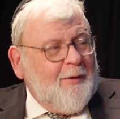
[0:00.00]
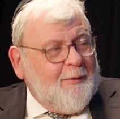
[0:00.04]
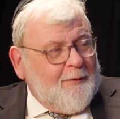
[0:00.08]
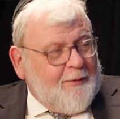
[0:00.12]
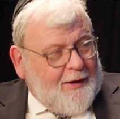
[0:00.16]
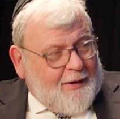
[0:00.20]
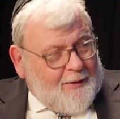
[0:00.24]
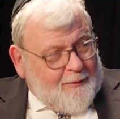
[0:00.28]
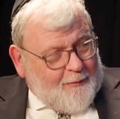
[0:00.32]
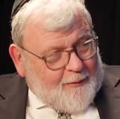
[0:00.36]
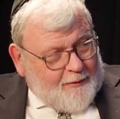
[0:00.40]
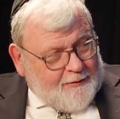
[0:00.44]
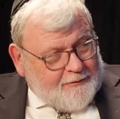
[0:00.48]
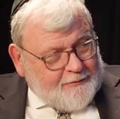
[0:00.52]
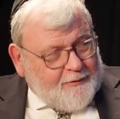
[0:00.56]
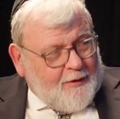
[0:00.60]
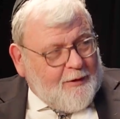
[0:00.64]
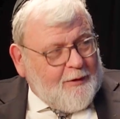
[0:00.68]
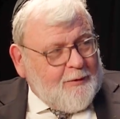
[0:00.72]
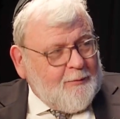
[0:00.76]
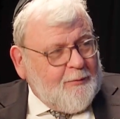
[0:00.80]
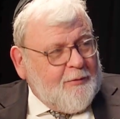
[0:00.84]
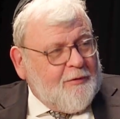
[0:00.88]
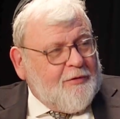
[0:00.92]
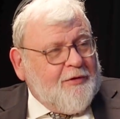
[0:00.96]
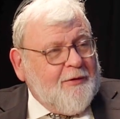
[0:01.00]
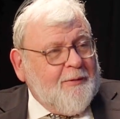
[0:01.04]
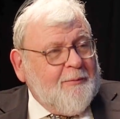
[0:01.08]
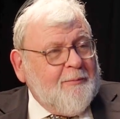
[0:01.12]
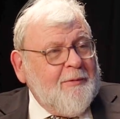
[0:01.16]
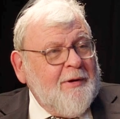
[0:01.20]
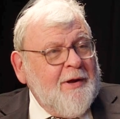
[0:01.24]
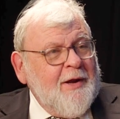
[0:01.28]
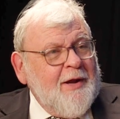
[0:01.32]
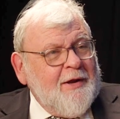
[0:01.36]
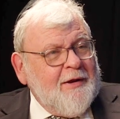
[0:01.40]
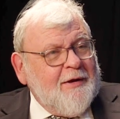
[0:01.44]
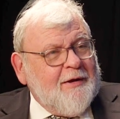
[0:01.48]
Okay, we learned with them.
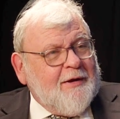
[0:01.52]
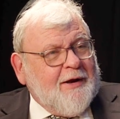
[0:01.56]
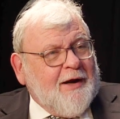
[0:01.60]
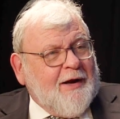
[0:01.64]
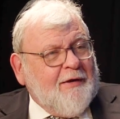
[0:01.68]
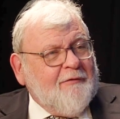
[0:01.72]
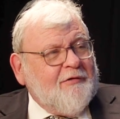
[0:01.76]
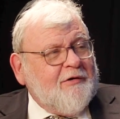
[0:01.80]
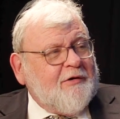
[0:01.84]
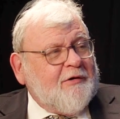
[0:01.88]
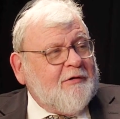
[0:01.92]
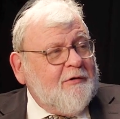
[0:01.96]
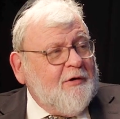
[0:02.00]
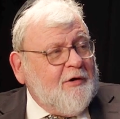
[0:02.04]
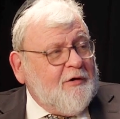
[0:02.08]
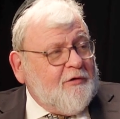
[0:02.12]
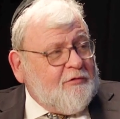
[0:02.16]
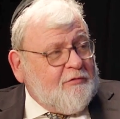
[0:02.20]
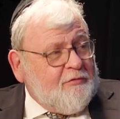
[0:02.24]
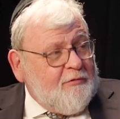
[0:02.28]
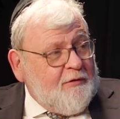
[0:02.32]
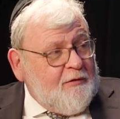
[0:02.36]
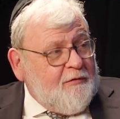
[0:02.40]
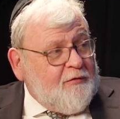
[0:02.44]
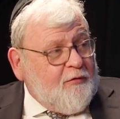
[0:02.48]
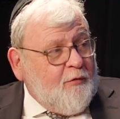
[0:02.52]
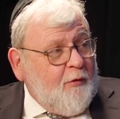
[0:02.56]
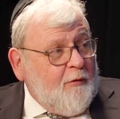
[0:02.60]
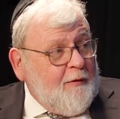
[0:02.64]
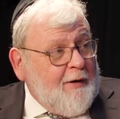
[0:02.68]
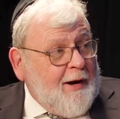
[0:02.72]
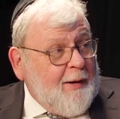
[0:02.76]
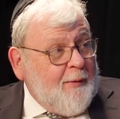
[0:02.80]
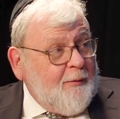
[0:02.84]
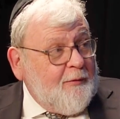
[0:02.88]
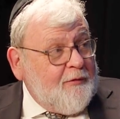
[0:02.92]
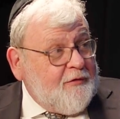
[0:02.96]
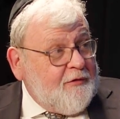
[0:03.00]
You could have a class 3-4
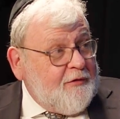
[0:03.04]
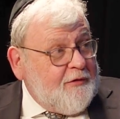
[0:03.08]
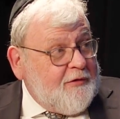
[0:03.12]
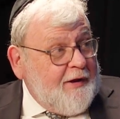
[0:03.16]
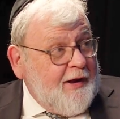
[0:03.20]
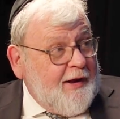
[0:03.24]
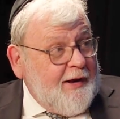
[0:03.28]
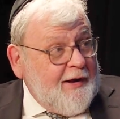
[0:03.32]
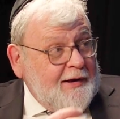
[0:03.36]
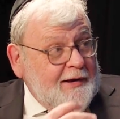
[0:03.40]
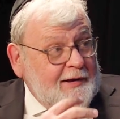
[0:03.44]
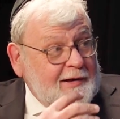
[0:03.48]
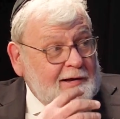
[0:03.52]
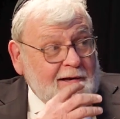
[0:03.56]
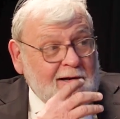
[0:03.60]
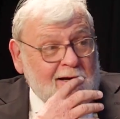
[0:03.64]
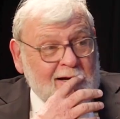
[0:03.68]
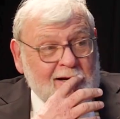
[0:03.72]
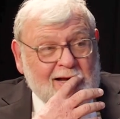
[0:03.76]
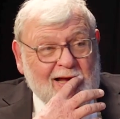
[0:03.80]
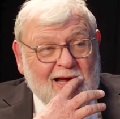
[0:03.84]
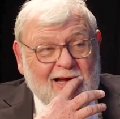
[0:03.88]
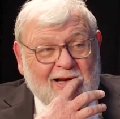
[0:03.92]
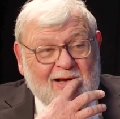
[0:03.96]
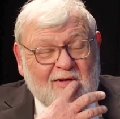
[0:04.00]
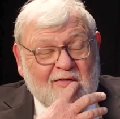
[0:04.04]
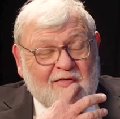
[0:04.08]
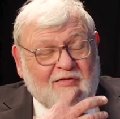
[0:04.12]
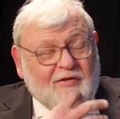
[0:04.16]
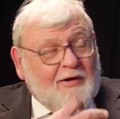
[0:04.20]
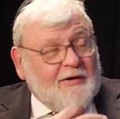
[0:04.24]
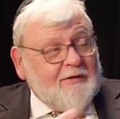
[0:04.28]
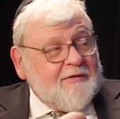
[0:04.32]
hours a day, and you felt